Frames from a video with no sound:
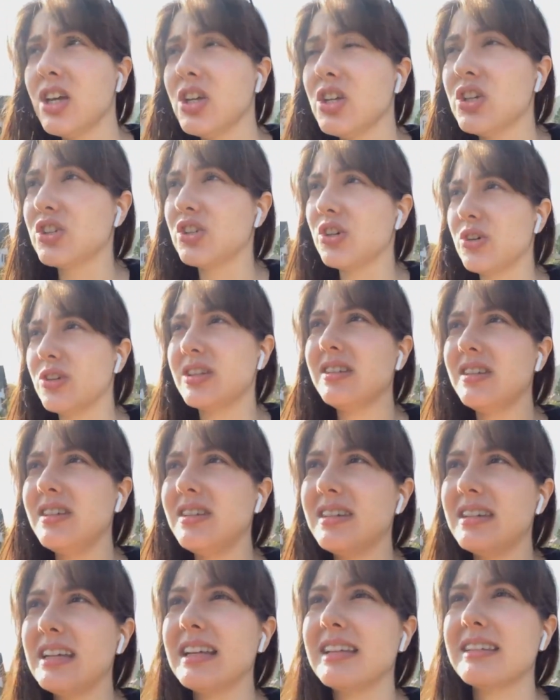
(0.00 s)
So this is
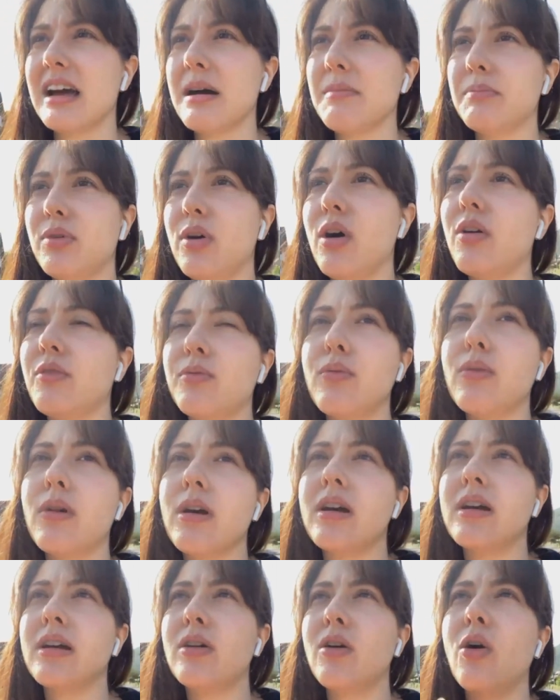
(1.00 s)
an example of
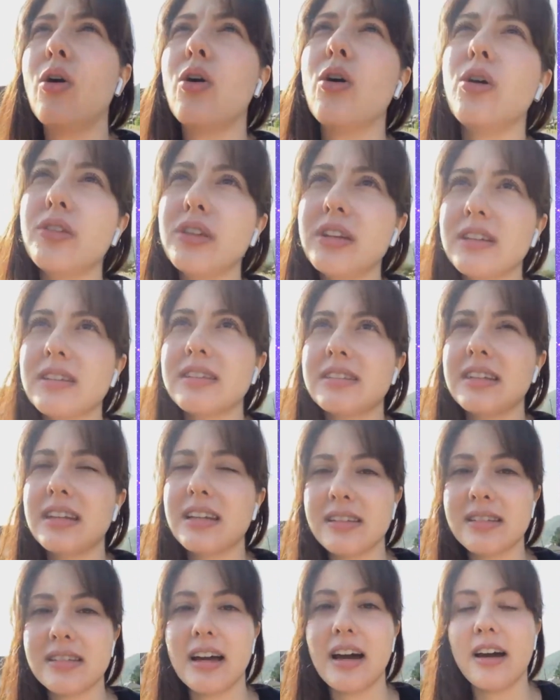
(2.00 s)
where all the
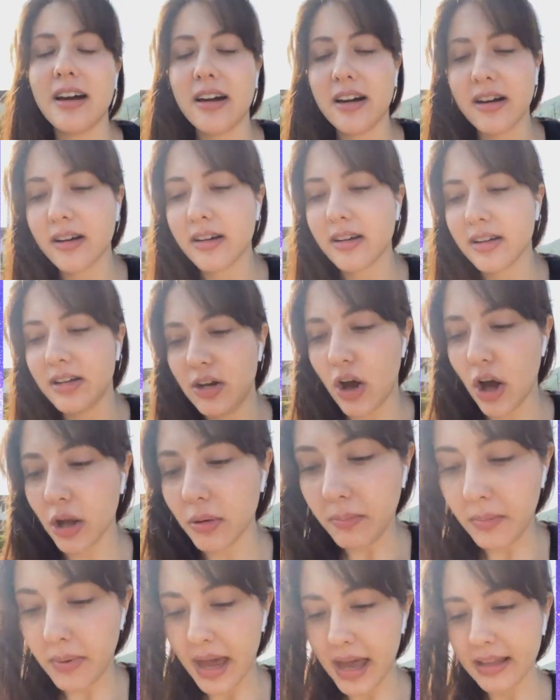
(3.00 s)
instincts are not
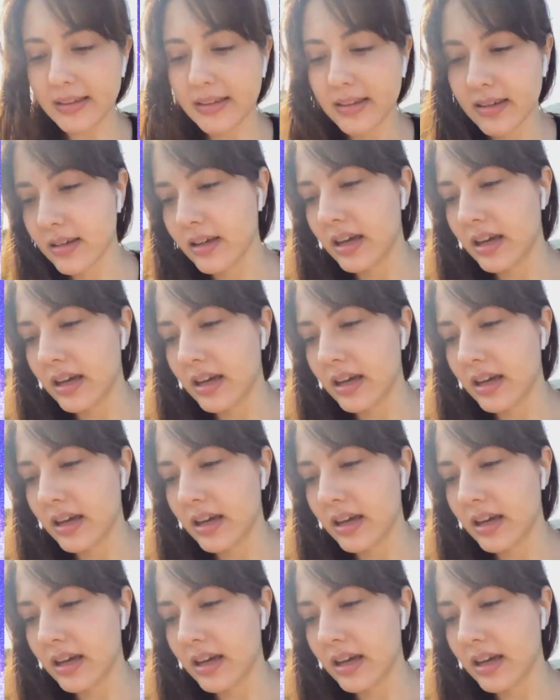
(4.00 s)
met,